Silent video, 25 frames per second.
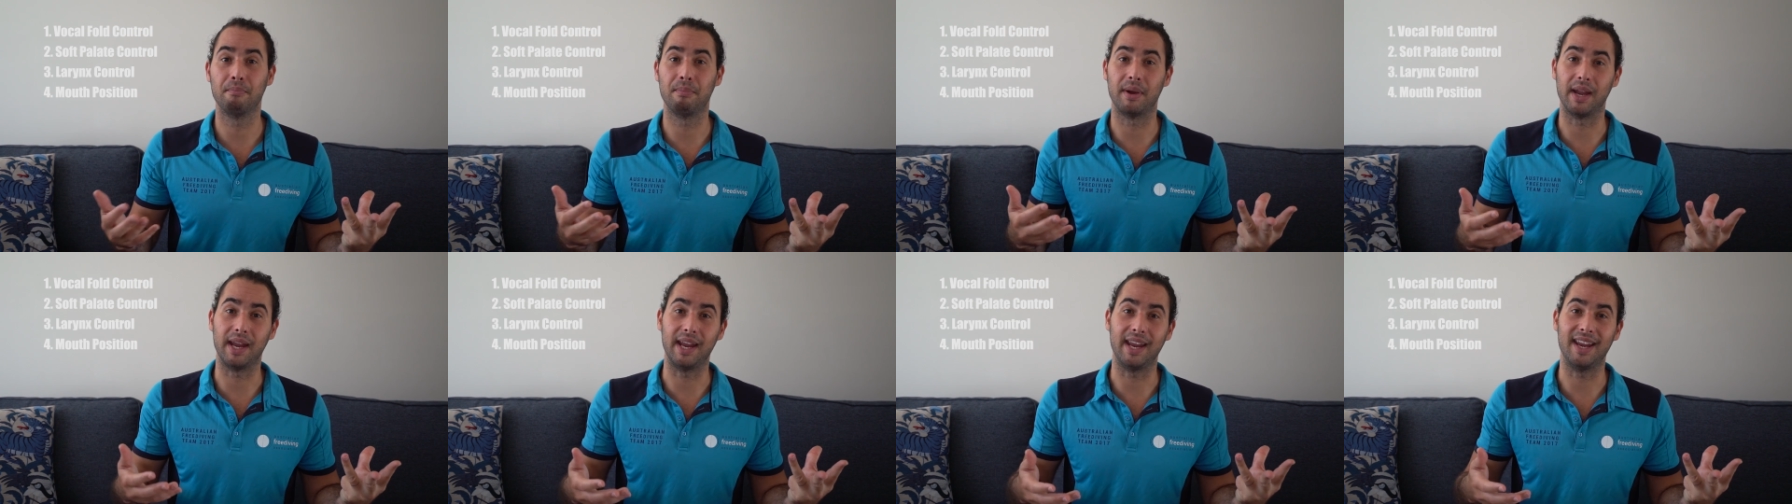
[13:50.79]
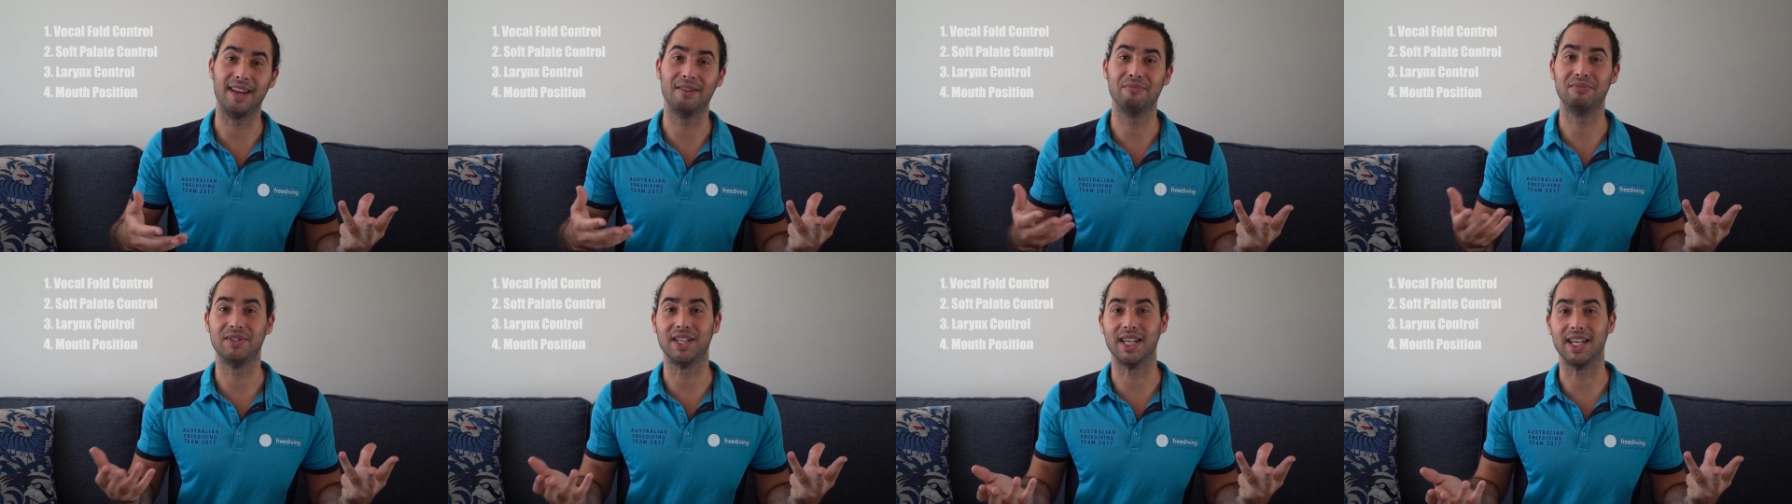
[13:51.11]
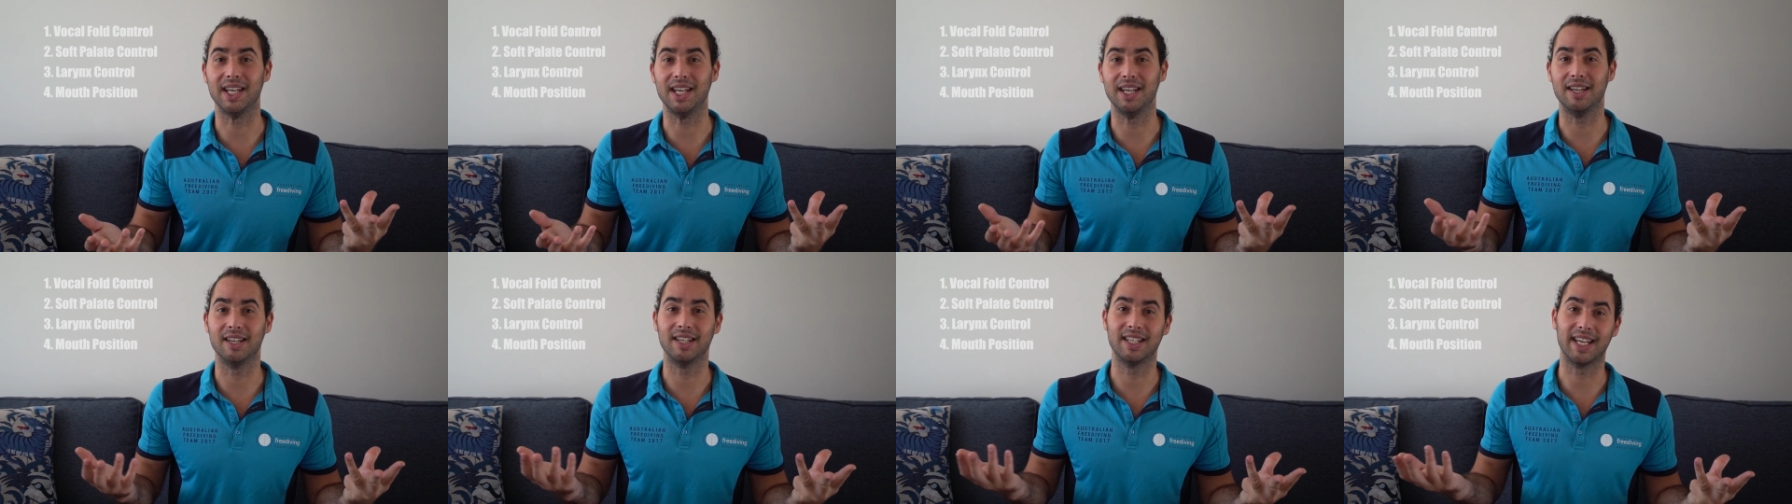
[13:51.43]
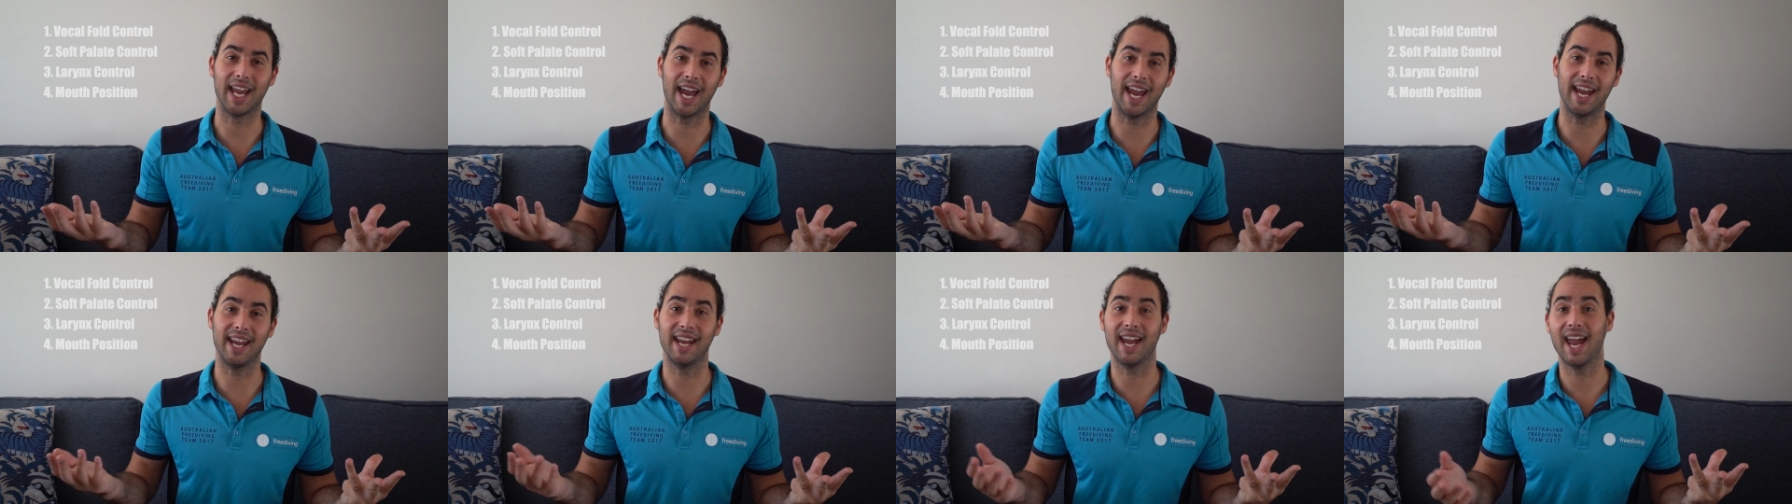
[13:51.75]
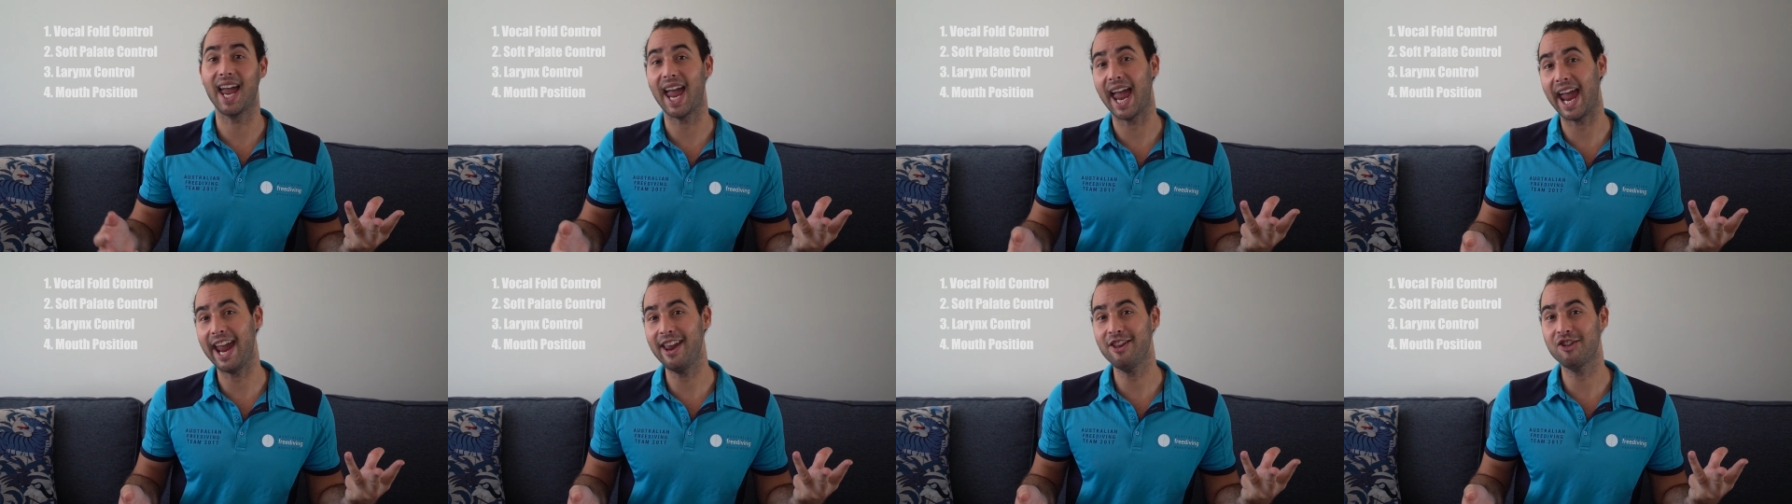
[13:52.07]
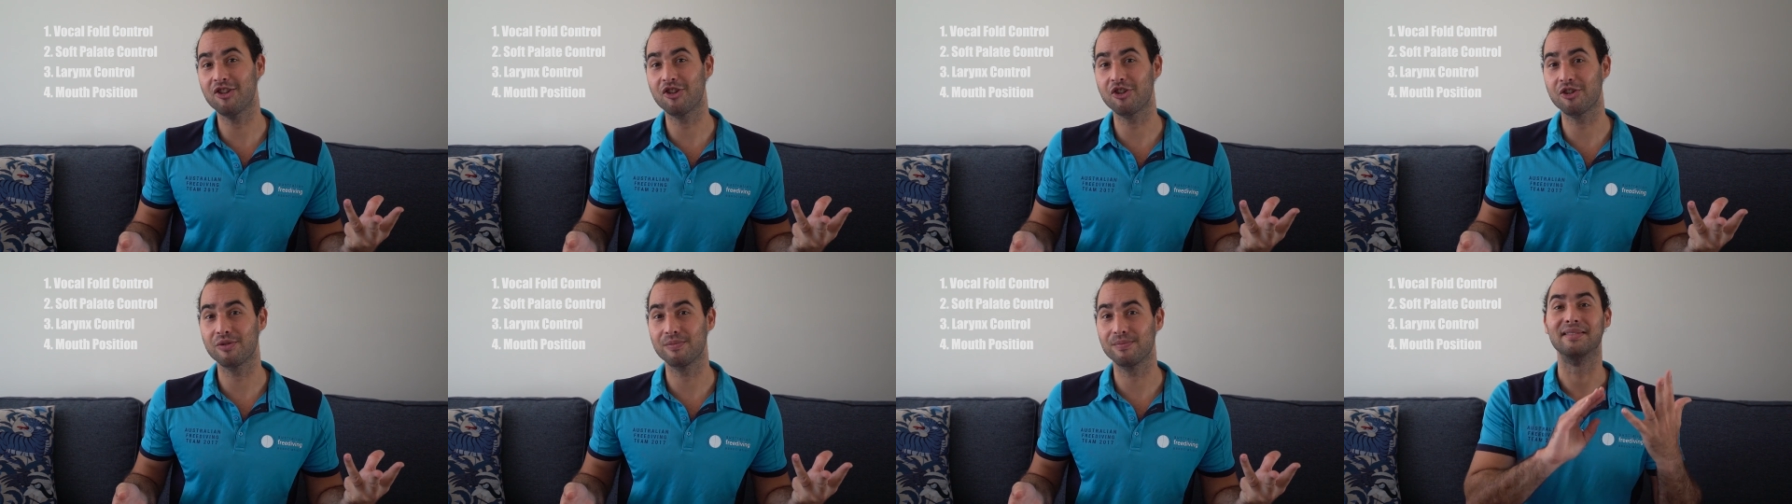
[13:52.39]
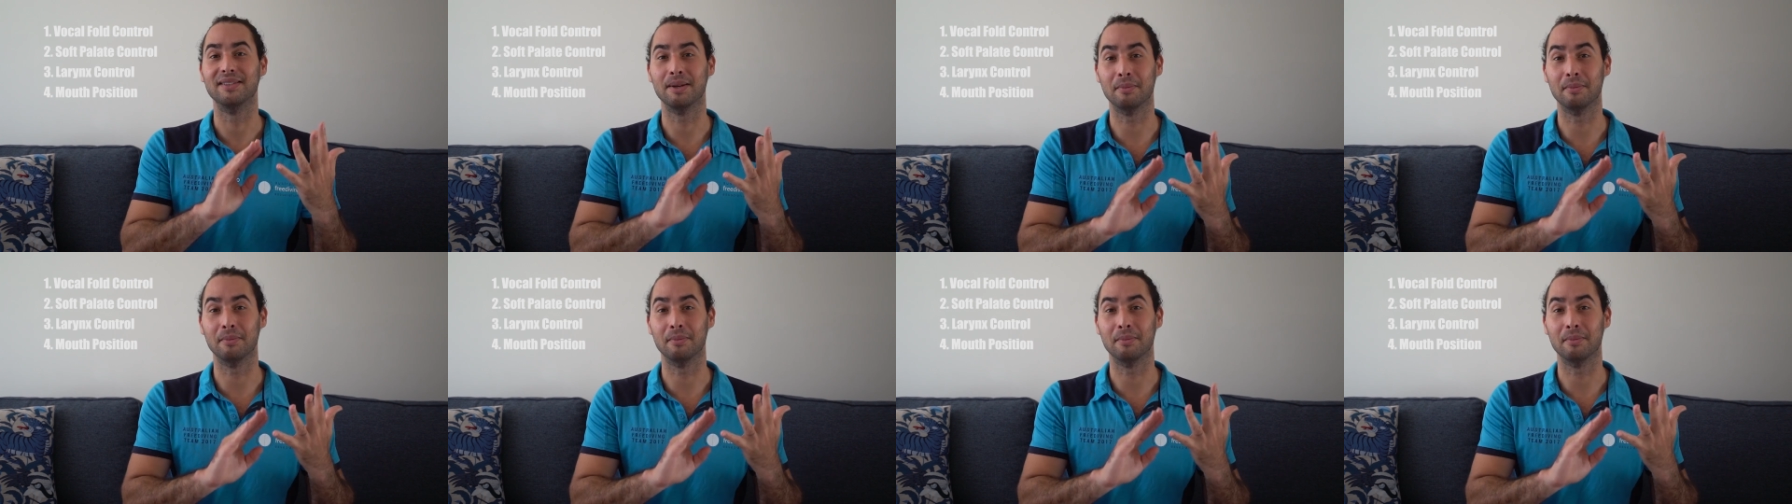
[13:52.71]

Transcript: P, T, K, H.